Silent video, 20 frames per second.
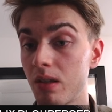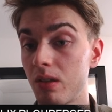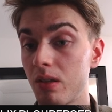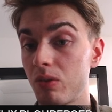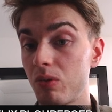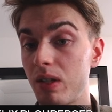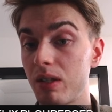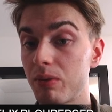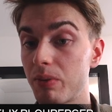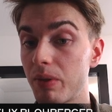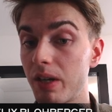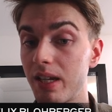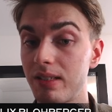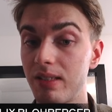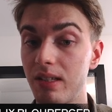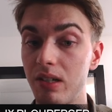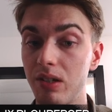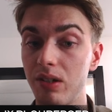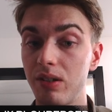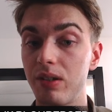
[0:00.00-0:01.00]
equalize
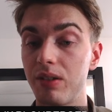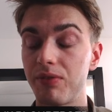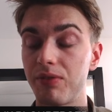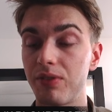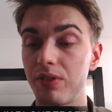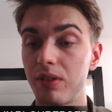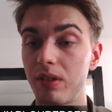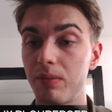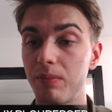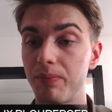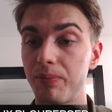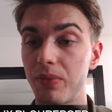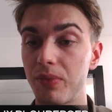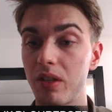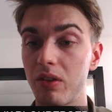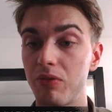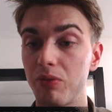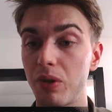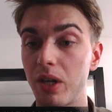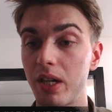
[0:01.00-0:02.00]
here
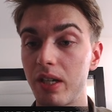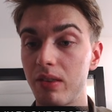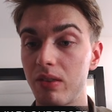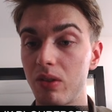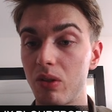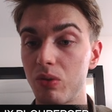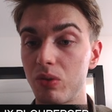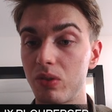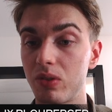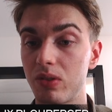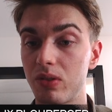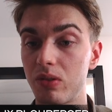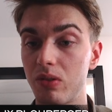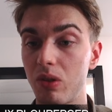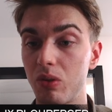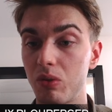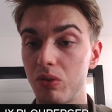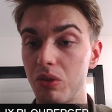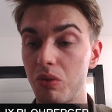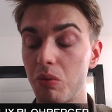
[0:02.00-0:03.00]
if white knows
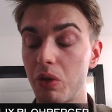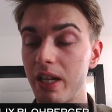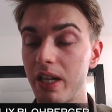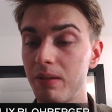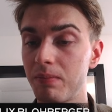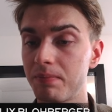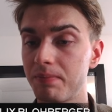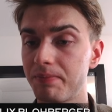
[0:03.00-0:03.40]
the way.